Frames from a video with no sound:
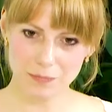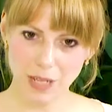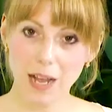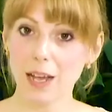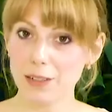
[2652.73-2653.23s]

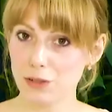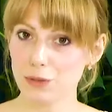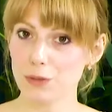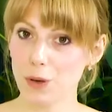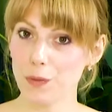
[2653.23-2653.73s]
I
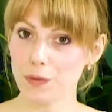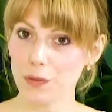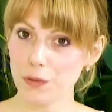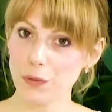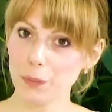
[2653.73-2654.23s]
do know that
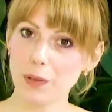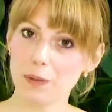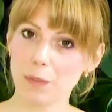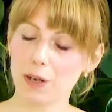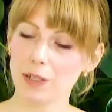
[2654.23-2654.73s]
the
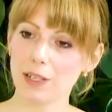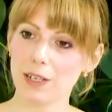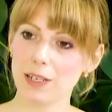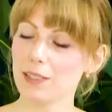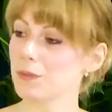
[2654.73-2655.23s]
European
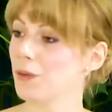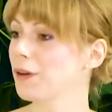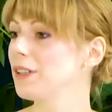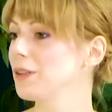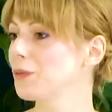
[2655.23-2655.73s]
market is
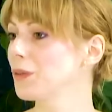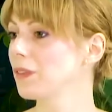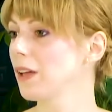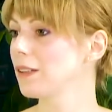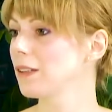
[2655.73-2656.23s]
very
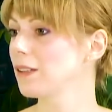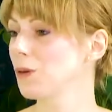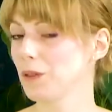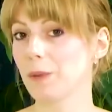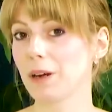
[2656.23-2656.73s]
different than the
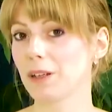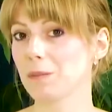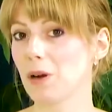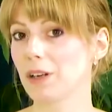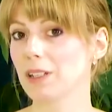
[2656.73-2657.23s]
North
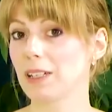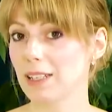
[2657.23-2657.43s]
American market,